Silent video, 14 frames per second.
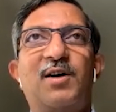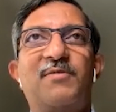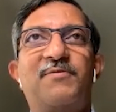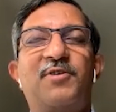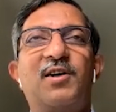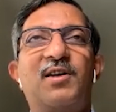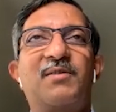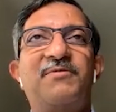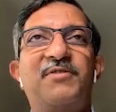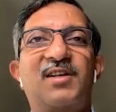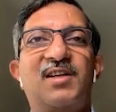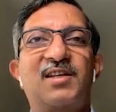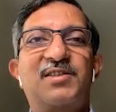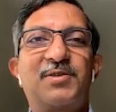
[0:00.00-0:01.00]
forum
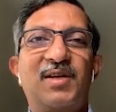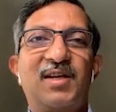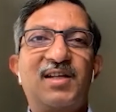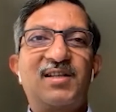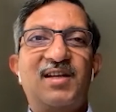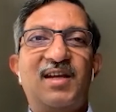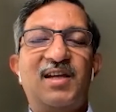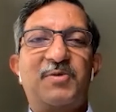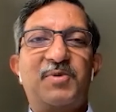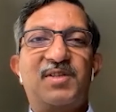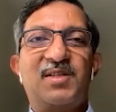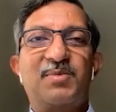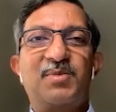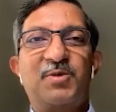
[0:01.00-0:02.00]
for us to interact
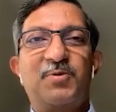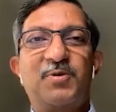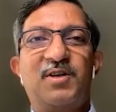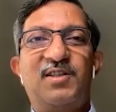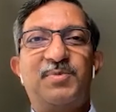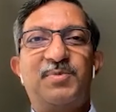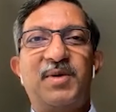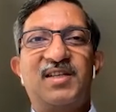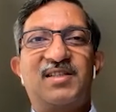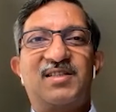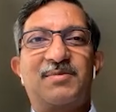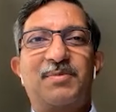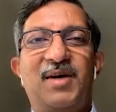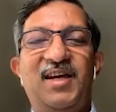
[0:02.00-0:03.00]
with some of the world's best
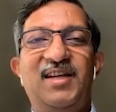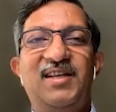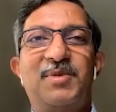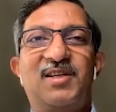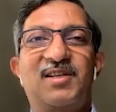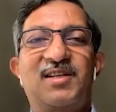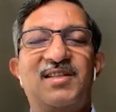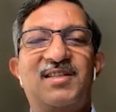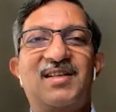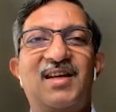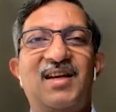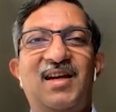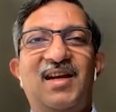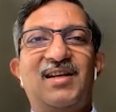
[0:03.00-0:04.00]
minds, because
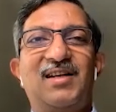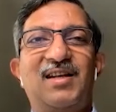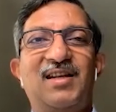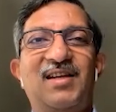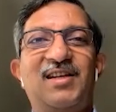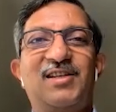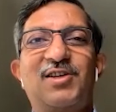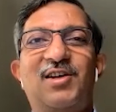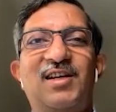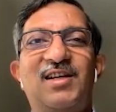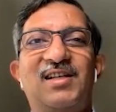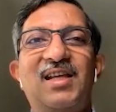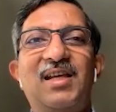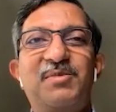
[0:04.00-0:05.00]
it's all
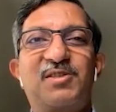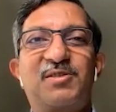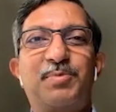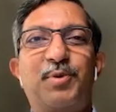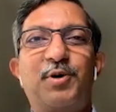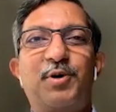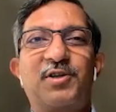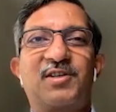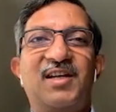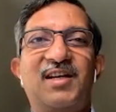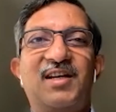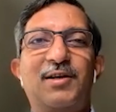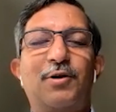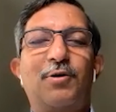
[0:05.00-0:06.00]
a team sport,
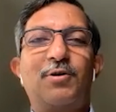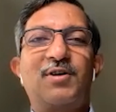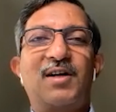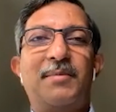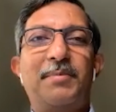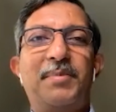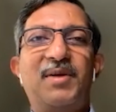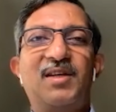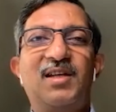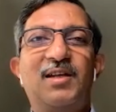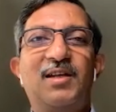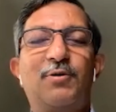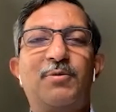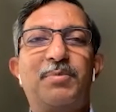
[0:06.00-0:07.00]
right? No company,
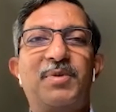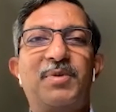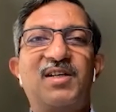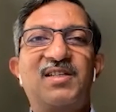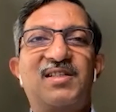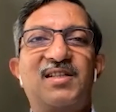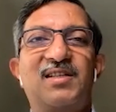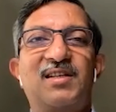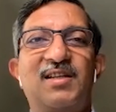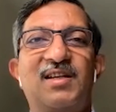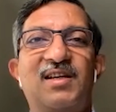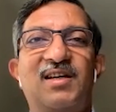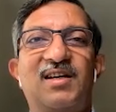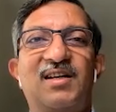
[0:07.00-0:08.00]
no person
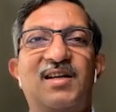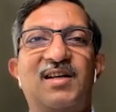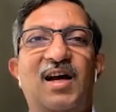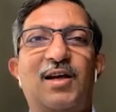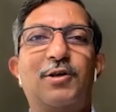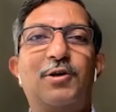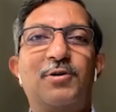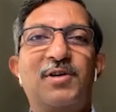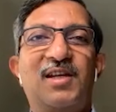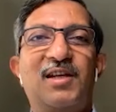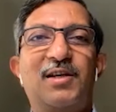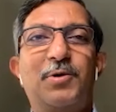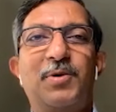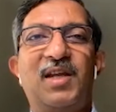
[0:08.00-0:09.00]
alone
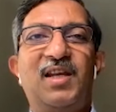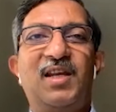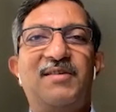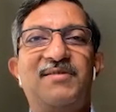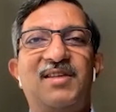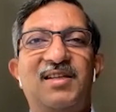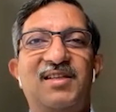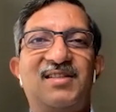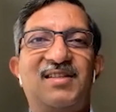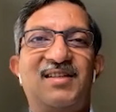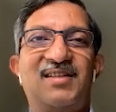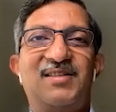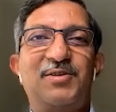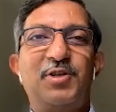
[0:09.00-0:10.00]
can do any of these
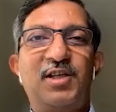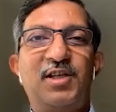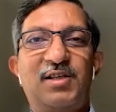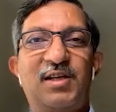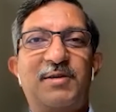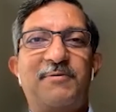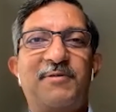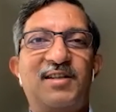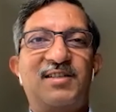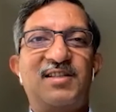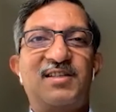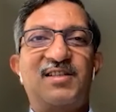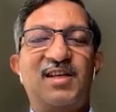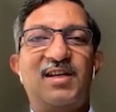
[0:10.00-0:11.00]
things. You need to advance
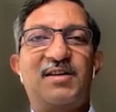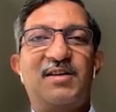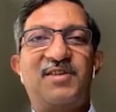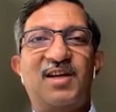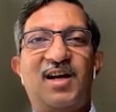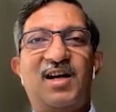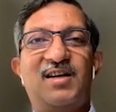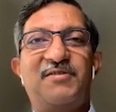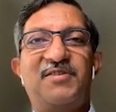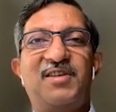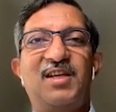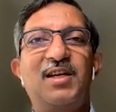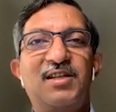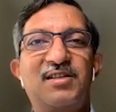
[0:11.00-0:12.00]
the state of the art of
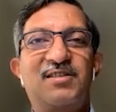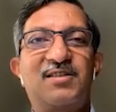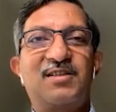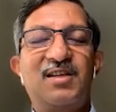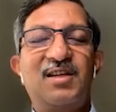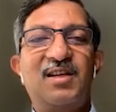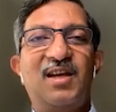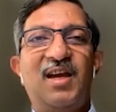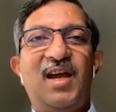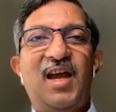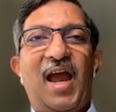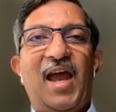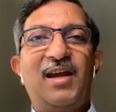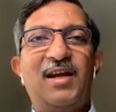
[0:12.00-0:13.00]
the industry
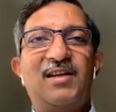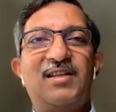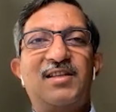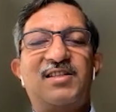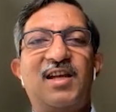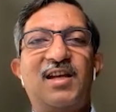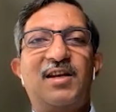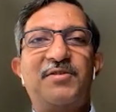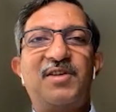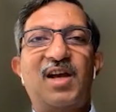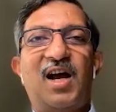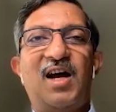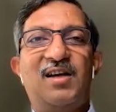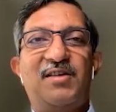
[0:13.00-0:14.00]
and the state of the
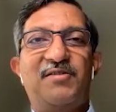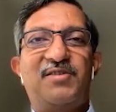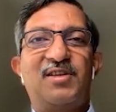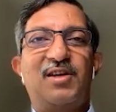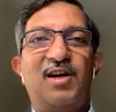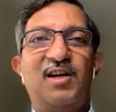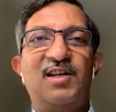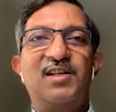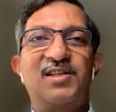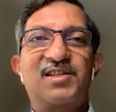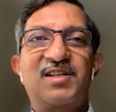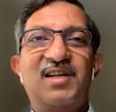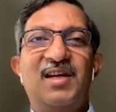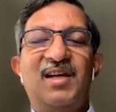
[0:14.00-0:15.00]
art of the
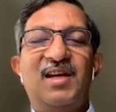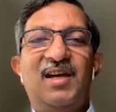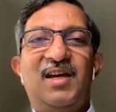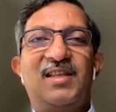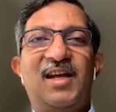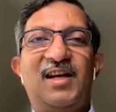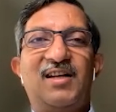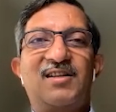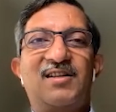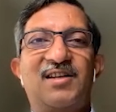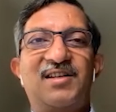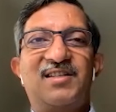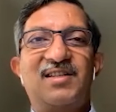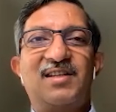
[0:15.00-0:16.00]
knowledge. That
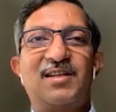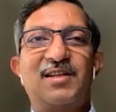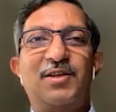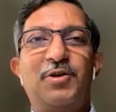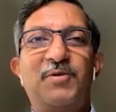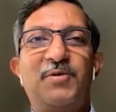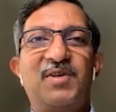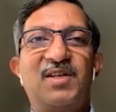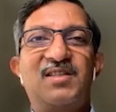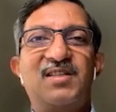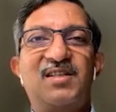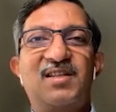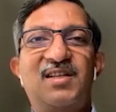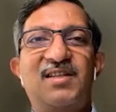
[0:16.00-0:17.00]
occurs in
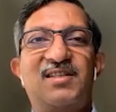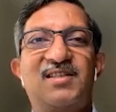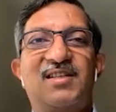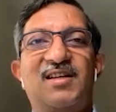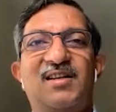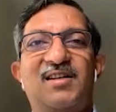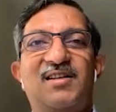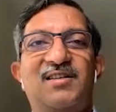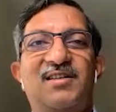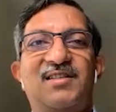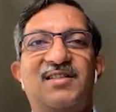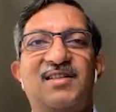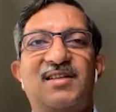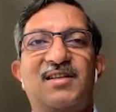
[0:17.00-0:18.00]
universities, that
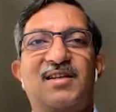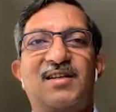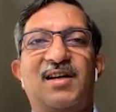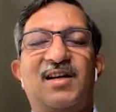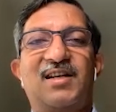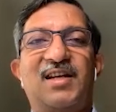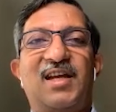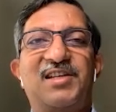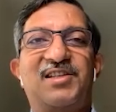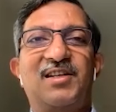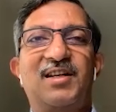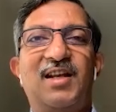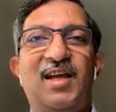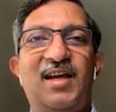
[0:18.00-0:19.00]
occurs in
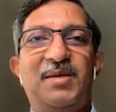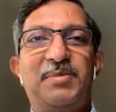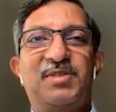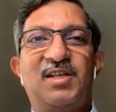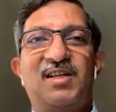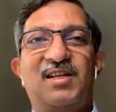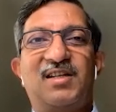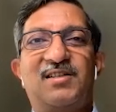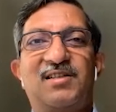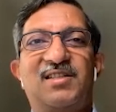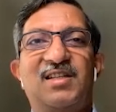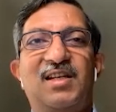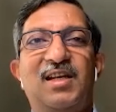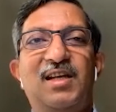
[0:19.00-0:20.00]
national labs, that
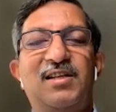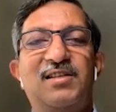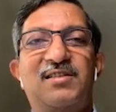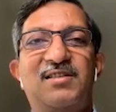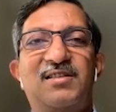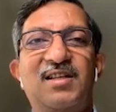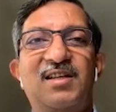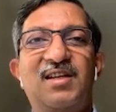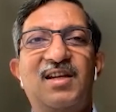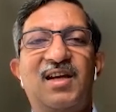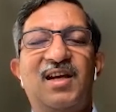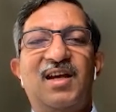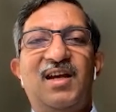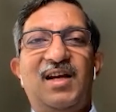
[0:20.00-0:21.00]
occurs in industry.
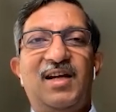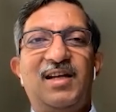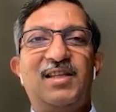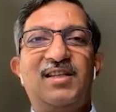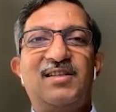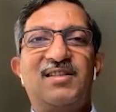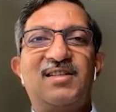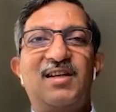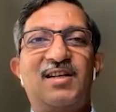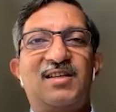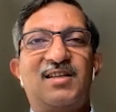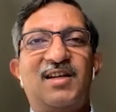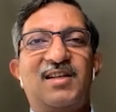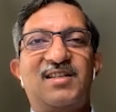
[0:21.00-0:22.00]
And this
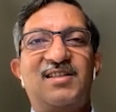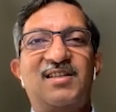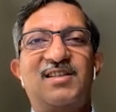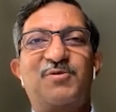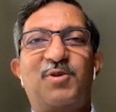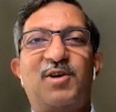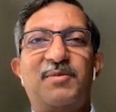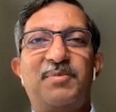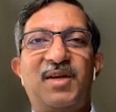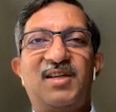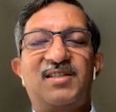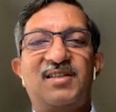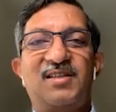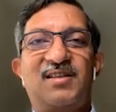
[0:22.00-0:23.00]
interaction is what
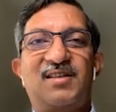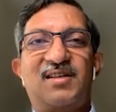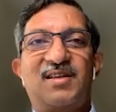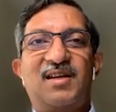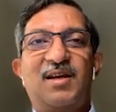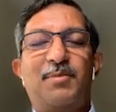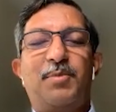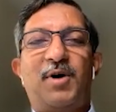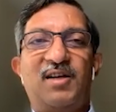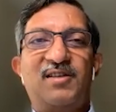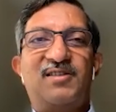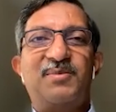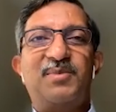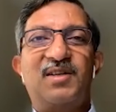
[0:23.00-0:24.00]
makes it
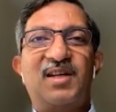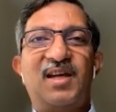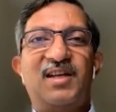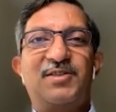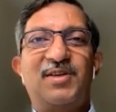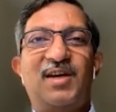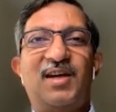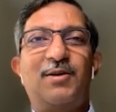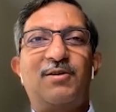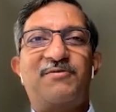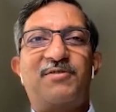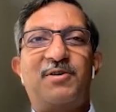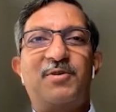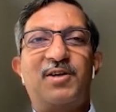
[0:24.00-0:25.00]
possible. And so I look
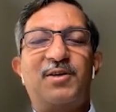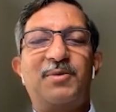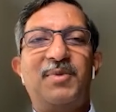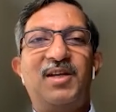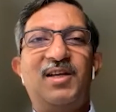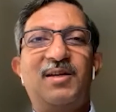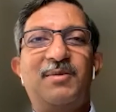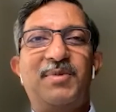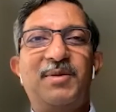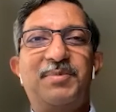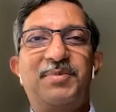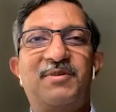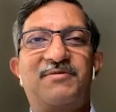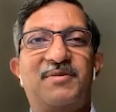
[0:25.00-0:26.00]
forward to meeting
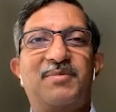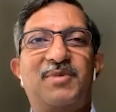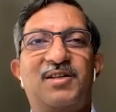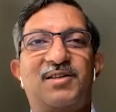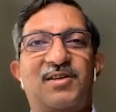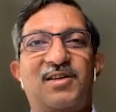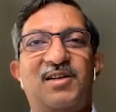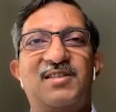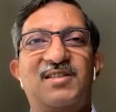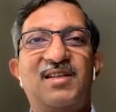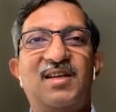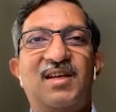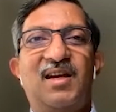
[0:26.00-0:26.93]
people from across